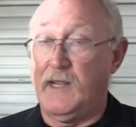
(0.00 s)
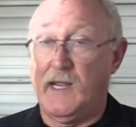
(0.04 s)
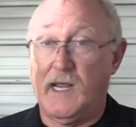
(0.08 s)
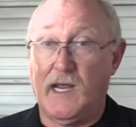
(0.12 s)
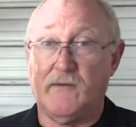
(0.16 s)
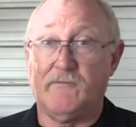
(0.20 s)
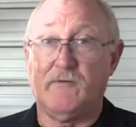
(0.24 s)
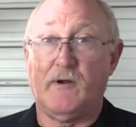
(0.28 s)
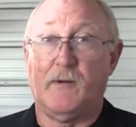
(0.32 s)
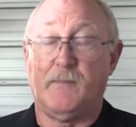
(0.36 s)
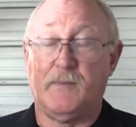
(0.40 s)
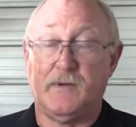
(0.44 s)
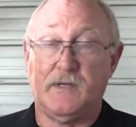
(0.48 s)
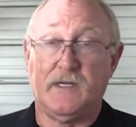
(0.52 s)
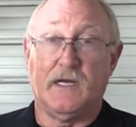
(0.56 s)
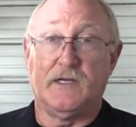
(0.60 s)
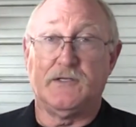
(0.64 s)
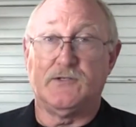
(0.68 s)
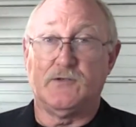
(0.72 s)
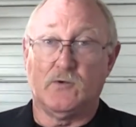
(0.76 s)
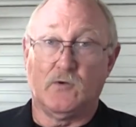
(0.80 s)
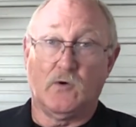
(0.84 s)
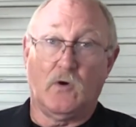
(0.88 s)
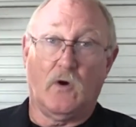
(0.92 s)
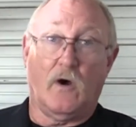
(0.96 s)
every
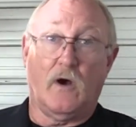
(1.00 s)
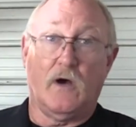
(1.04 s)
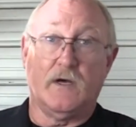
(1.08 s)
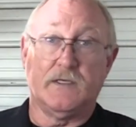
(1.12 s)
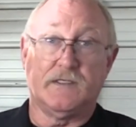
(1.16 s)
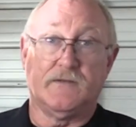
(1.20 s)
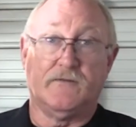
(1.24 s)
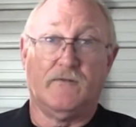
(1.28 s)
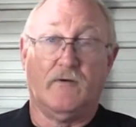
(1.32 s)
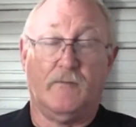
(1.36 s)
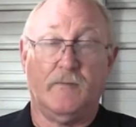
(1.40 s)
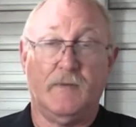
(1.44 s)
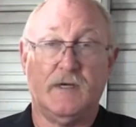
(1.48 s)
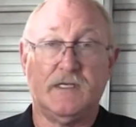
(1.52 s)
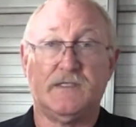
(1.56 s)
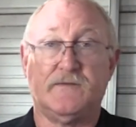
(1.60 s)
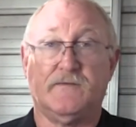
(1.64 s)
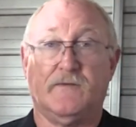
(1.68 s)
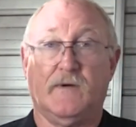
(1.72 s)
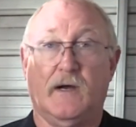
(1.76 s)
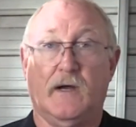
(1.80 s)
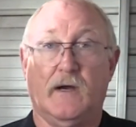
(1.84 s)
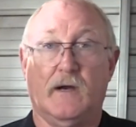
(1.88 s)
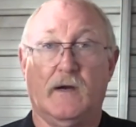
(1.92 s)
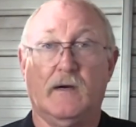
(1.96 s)
potential cause of a
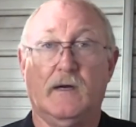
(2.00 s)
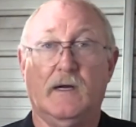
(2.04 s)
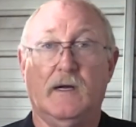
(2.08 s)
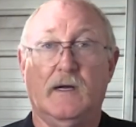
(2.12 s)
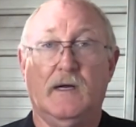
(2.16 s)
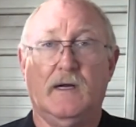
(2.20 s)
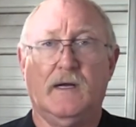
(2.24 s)
misfire,